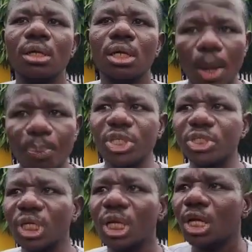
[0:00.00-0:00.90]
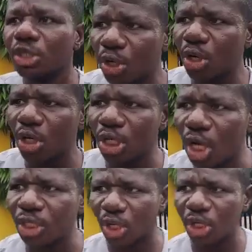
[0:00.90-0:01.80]
APC. Do you
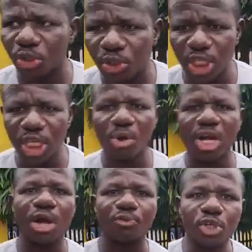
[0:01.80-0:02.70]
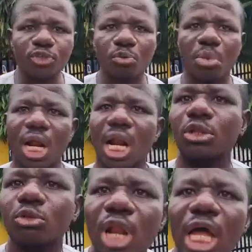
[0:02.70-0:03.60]
know? Don't you see the way they forced Fugbara now
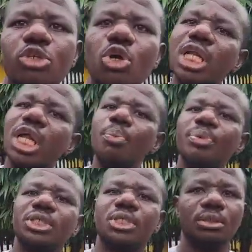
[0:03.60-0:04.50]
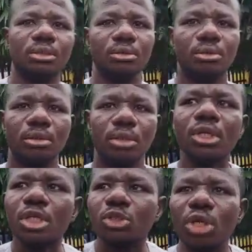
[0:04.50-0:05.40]
to now join APC?
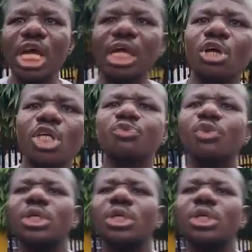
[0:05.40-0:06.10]
So they are just